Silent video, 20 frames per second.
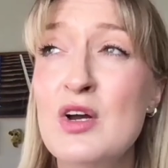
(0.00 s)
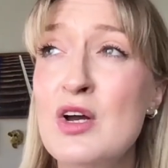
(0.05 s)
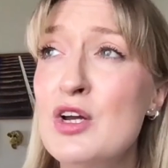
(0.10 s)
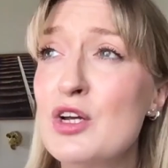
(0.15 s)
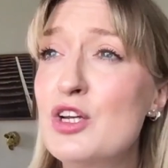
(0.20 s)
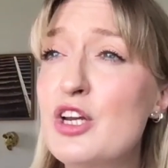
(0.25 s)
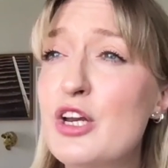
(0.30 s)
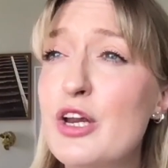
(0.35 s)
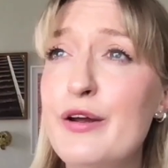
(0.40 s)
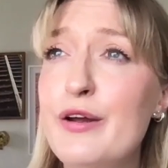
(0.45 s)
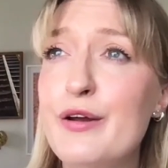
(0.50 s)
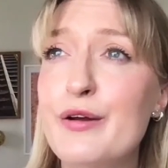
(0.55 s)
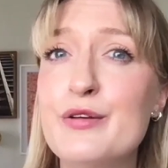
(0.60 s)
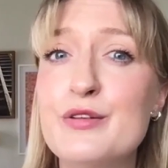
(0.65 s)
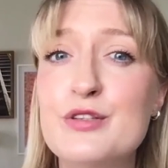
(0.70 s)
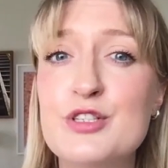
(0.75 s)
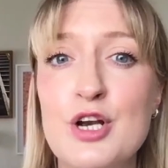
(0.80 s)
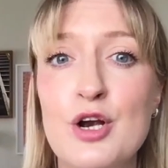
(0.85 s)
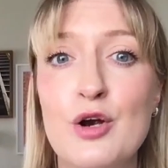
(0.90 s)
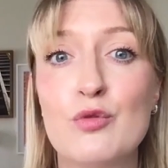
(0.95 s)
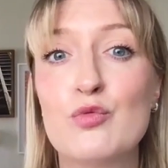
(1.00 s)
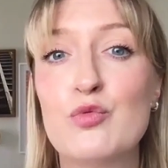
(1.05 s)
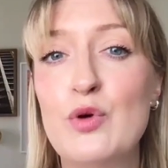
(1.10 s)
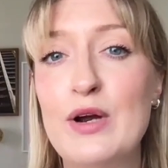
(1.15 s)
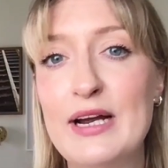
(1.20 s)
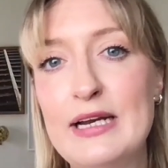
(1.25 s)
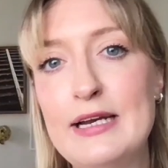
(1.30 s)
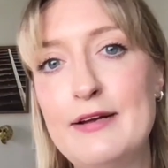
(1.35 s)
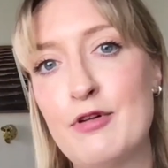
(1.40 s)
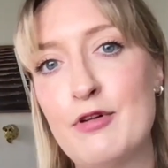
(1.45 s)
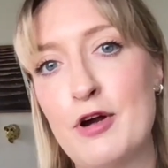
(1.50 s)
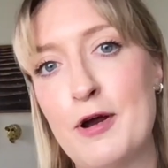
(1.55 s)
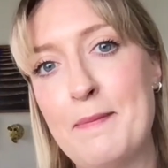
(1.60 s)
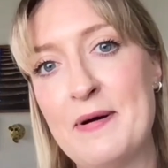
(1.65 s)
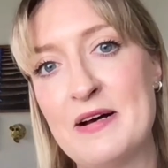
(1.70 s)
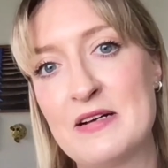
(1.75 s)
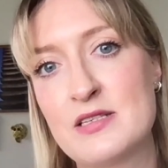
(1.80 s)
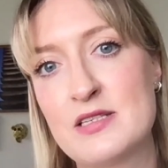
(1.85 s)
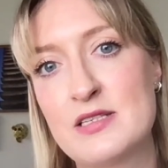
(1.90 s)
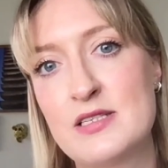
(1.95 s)
huge, really
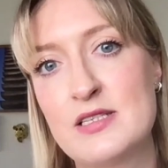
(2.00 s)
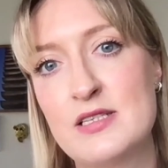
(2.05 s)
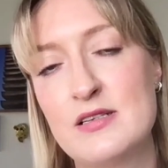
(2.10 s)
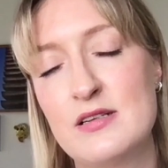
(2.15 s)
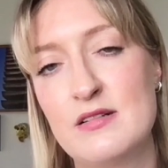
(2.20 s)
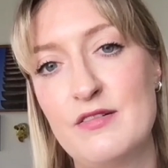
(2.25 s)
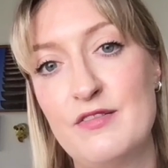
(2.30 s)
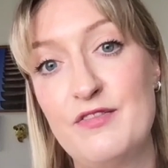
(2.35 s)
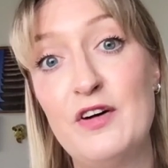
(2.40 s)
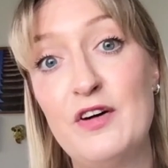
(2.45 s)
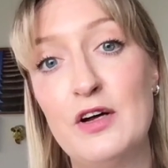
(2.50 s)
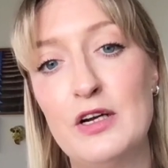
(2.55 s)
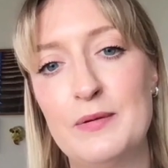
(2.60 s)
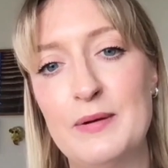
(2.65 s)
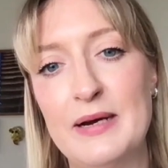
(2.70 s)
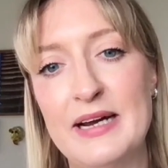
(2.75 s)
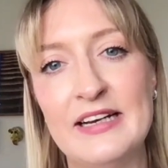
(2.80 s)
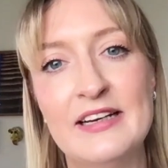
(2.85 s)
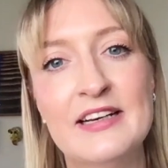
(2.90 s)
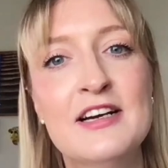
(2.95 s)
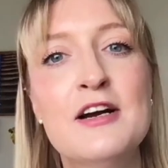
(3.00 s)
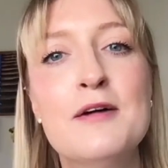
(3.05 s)
robust following,